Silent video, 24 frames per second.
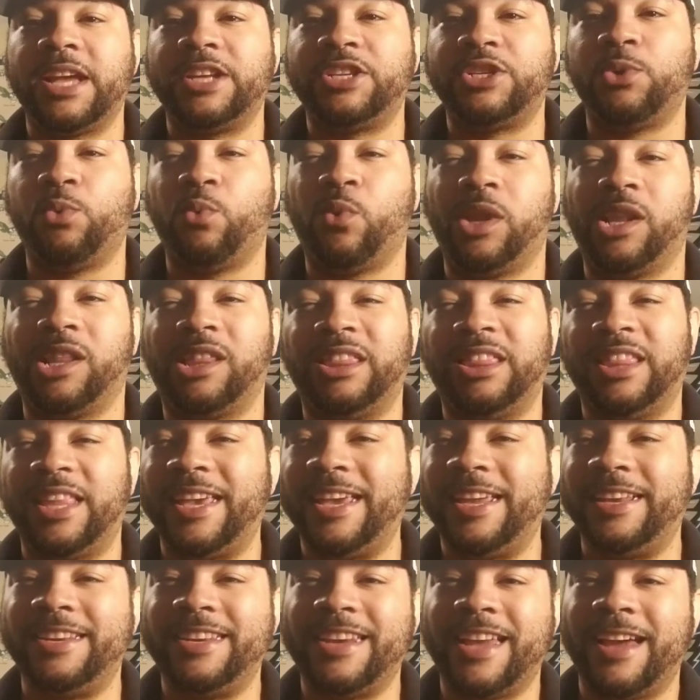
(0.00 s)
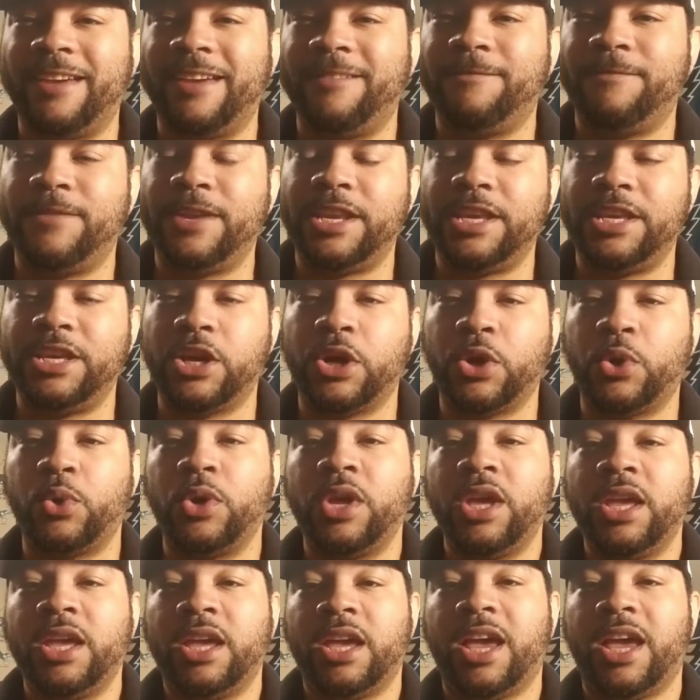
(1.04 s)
at you with a late night video.